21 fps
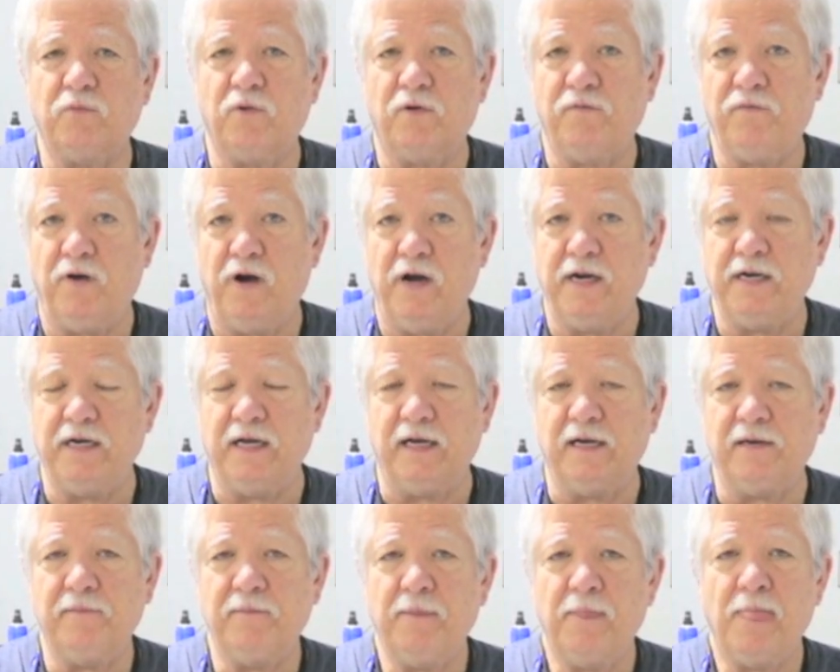we're
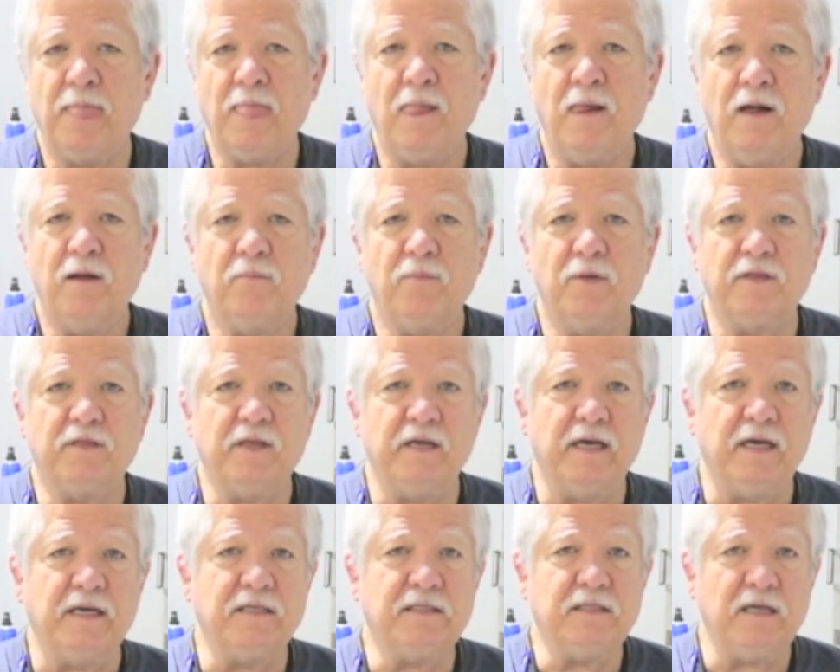finding. But
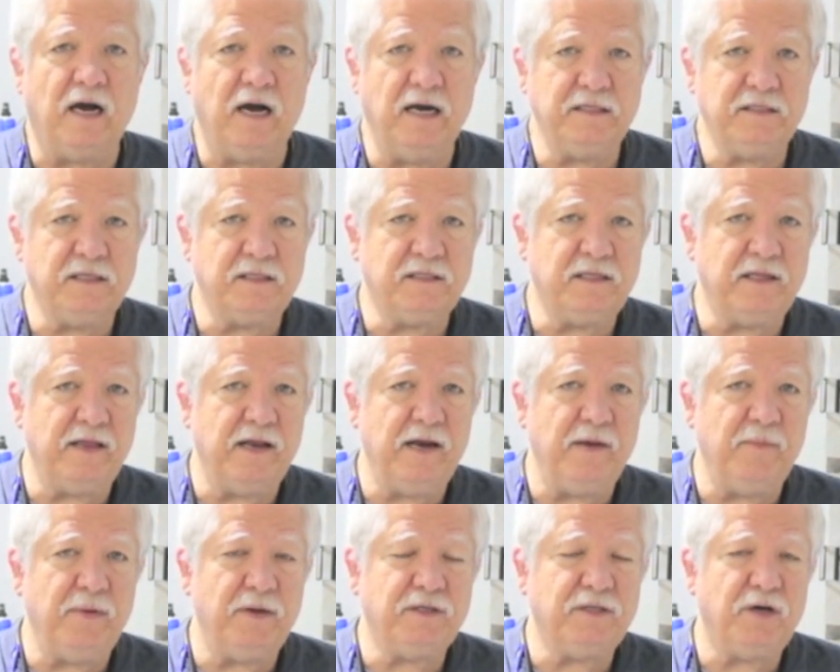the sizes of the
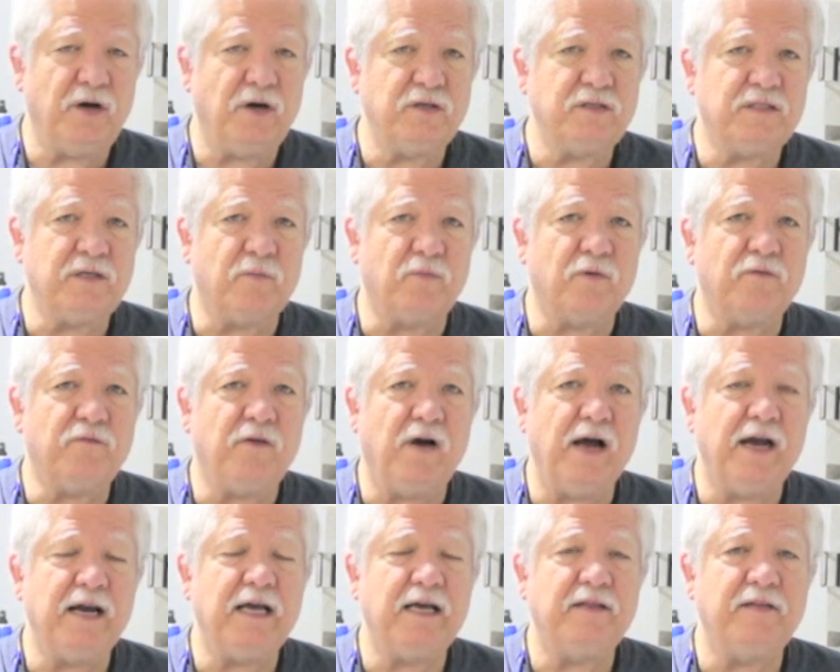nematodes that we're
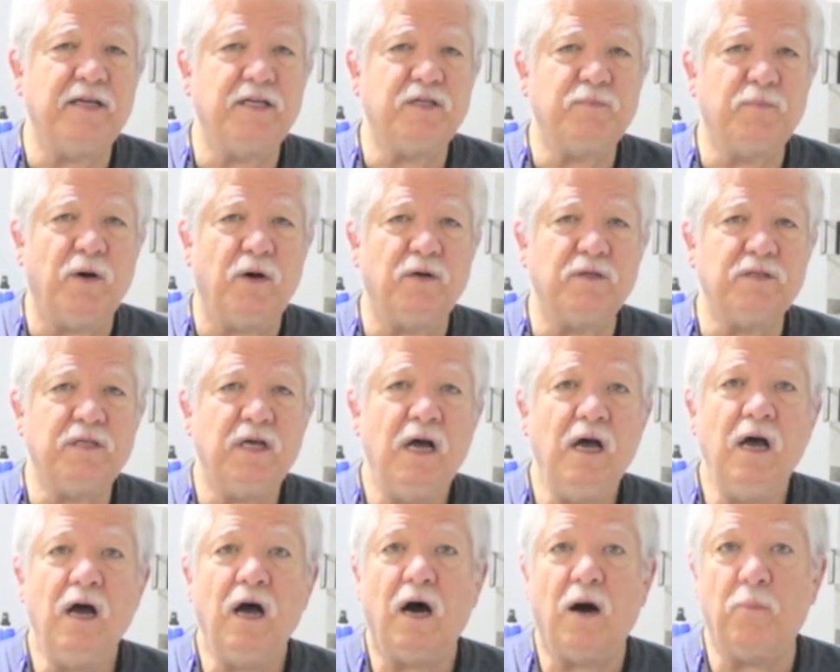finding in these bones
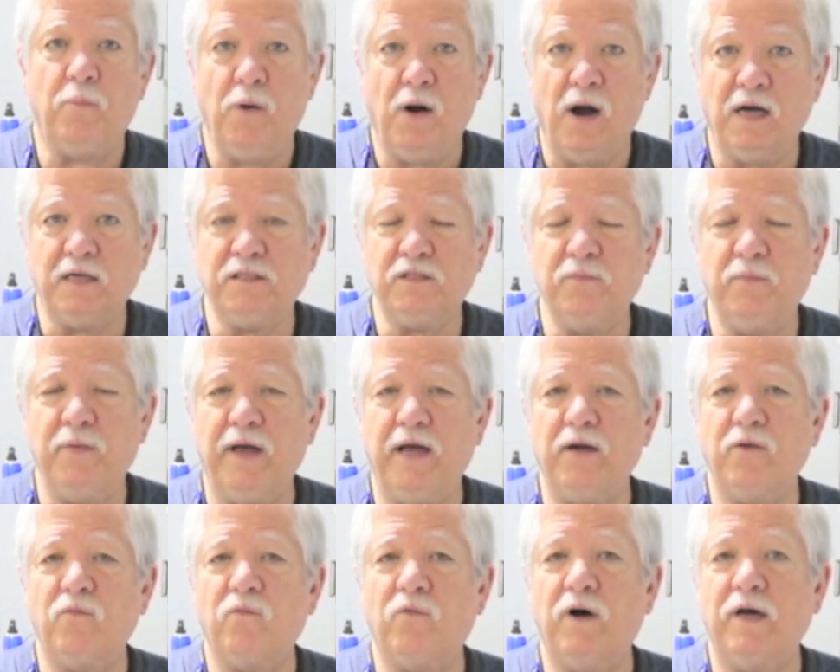
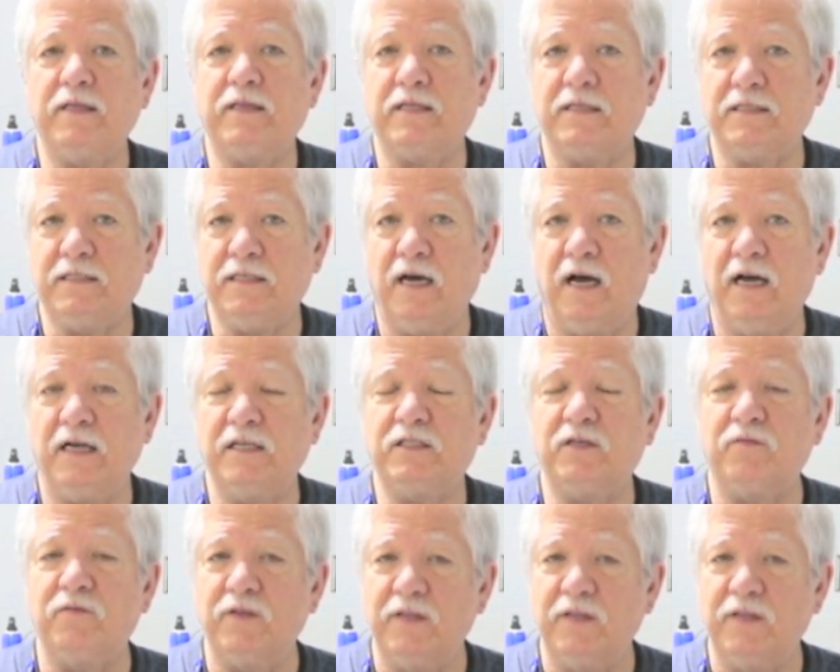approximate what the size of